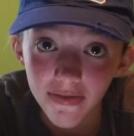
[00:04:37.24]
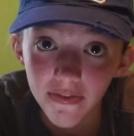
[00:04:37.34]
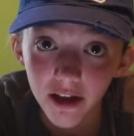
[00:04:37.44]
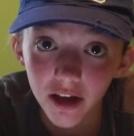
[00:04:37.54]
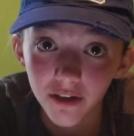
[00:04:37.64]

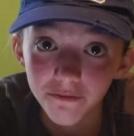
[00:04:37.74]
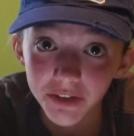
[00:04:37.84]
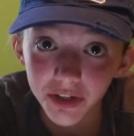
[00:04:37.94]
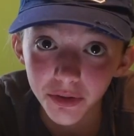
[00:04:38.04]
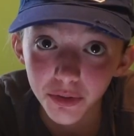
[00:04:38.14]
The
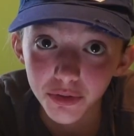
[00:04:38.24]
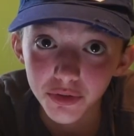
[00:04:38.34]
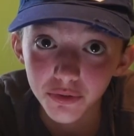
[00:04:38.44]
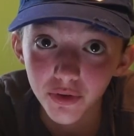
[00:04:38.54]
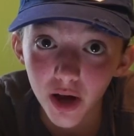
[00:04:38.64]

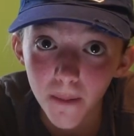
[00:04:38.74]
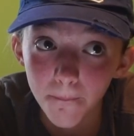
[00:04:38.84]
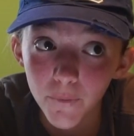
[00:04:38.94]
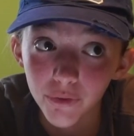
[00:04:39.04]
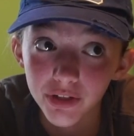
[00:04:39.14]
vehicles
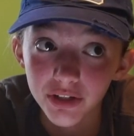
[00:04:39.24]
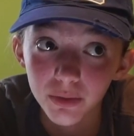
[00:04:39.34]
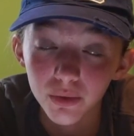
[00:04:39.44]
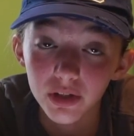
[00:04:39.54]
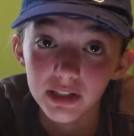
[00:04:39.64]
from Walt Disney
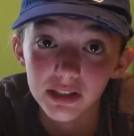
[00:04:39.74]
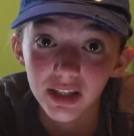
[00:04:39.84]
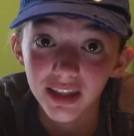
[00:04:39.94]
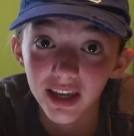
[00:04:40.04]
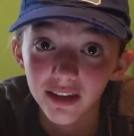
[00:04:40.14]
World and
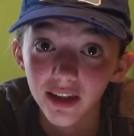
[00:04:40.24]
Disneyland,